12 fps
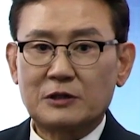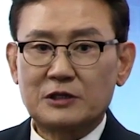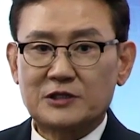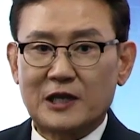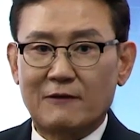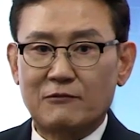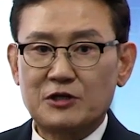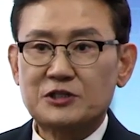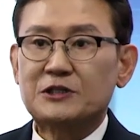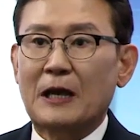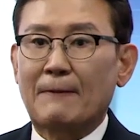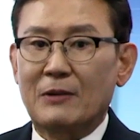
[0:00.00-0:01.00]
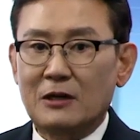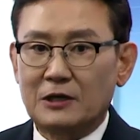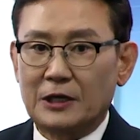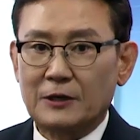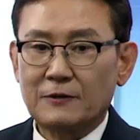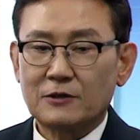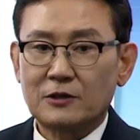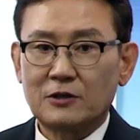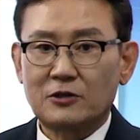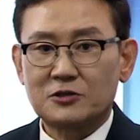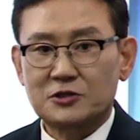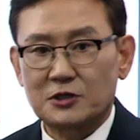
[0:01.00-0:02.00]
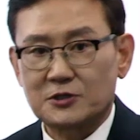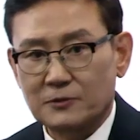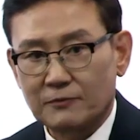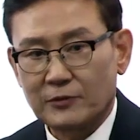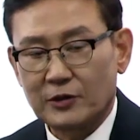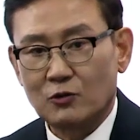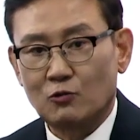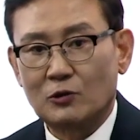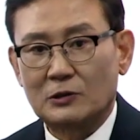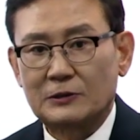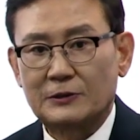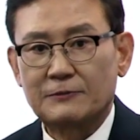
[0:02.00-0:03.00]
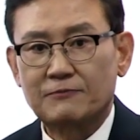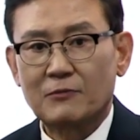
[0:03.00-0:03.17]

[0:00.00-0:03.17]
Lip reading: establish stability in the system, in the world.